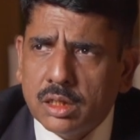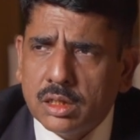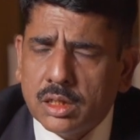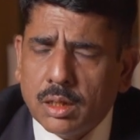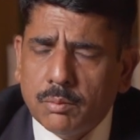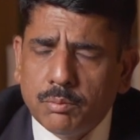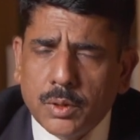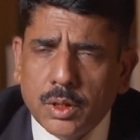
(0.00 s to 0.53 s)

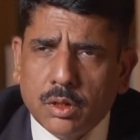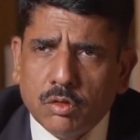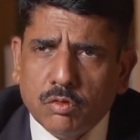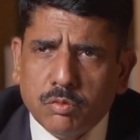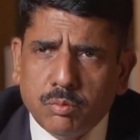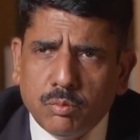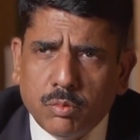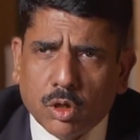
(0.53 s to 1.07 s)
some bit of
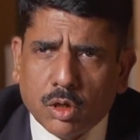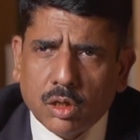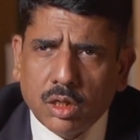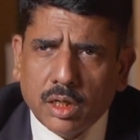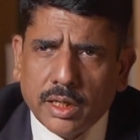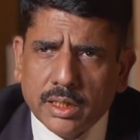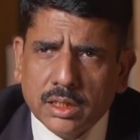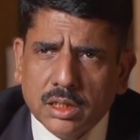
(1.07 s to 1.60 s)

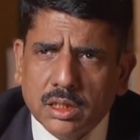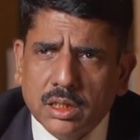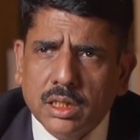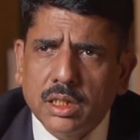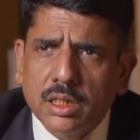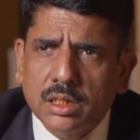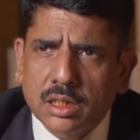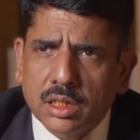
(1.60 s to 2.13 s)
bottlenecks
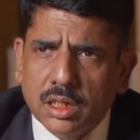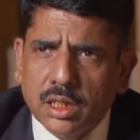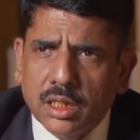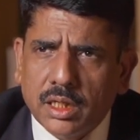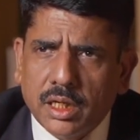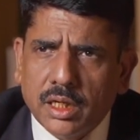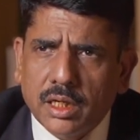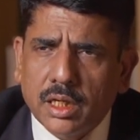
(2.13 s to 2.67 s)
in certain
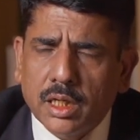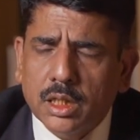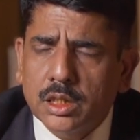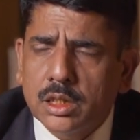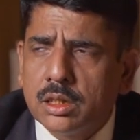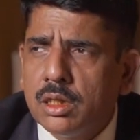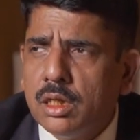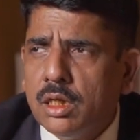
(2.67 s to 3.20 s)

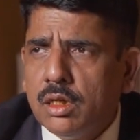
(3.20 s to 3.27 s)
areas